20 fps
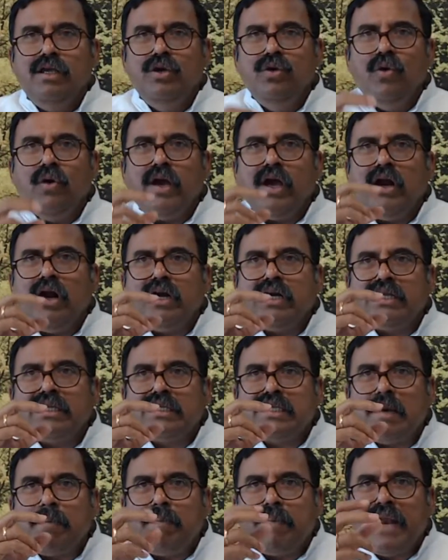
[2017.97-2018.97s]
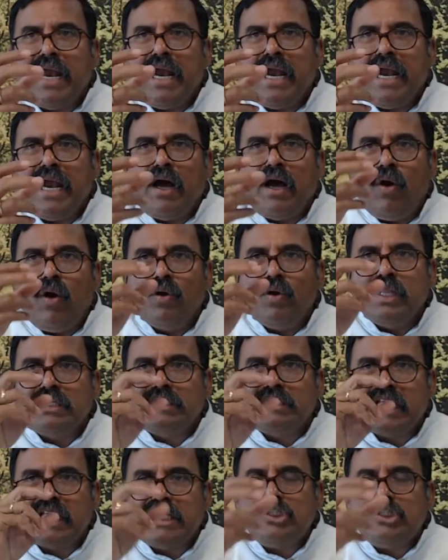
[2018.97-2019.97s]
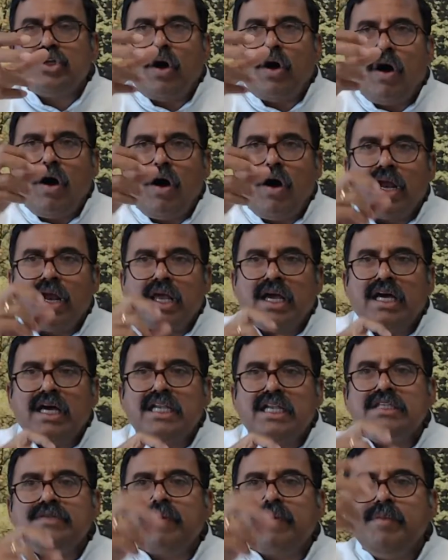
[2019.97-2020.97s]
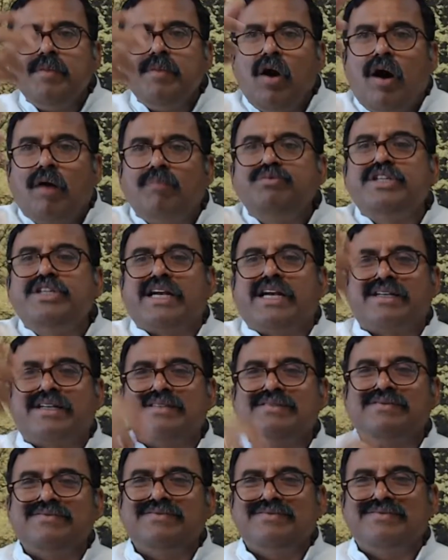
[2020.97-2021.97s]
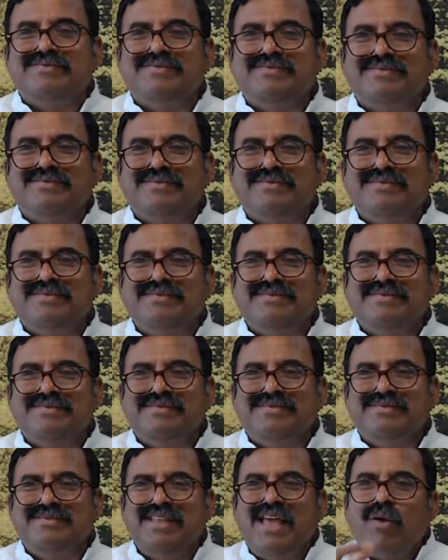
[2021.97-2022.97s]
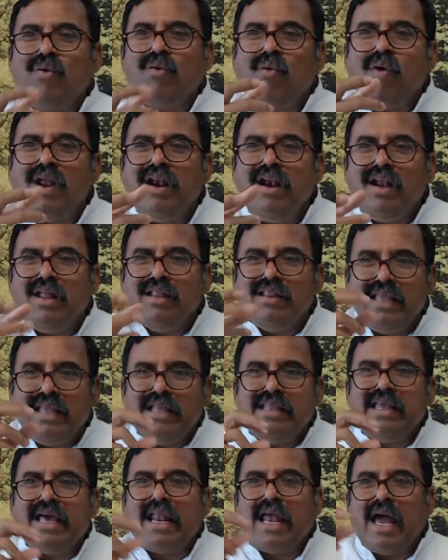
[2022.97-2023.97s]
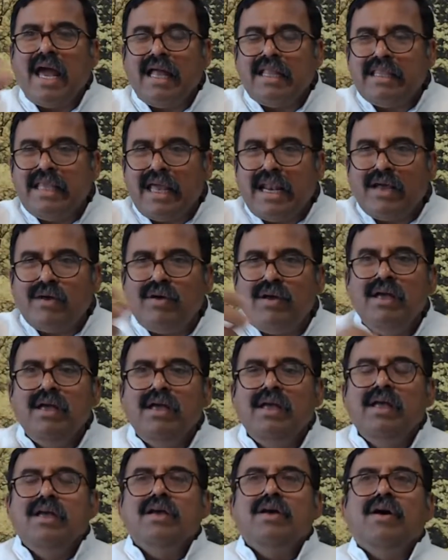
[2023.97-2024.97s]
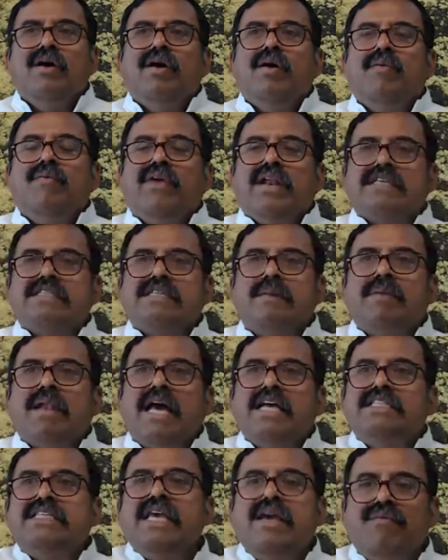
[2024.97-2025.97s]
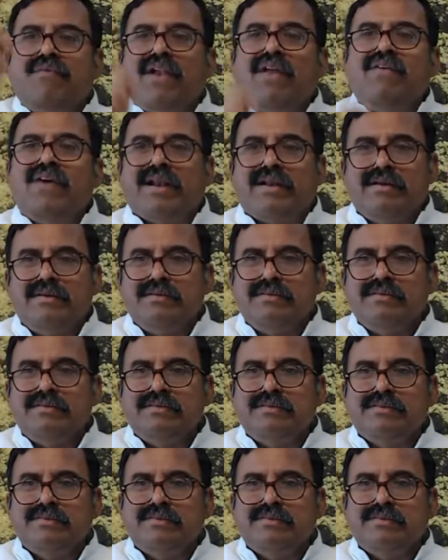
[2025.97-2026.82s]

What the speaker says: You cannot separate out the sense organs from the object. They are one. They are. For example, I see a flower.